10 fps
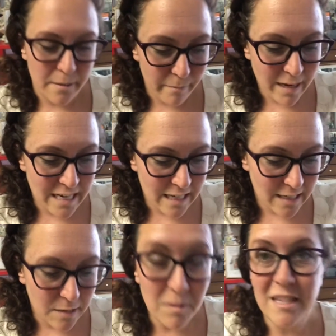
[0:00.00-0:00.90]
It might take
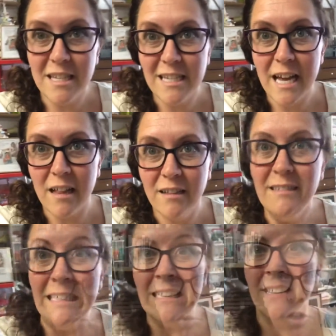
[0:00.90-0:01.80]
6 months to sell.
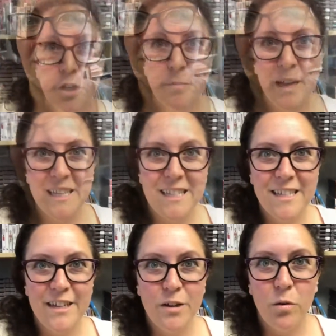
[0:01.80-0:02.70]
I'm sure you might
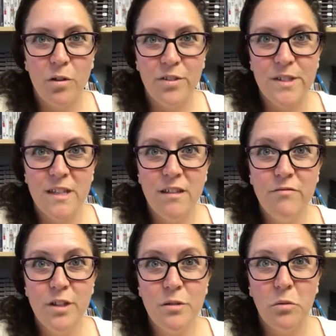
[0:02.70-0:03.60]
see all this
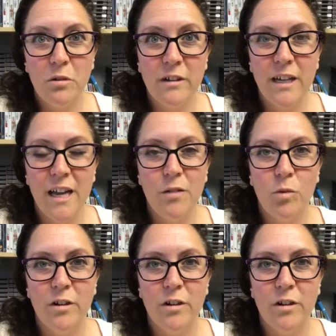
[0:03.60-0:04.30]
inventory and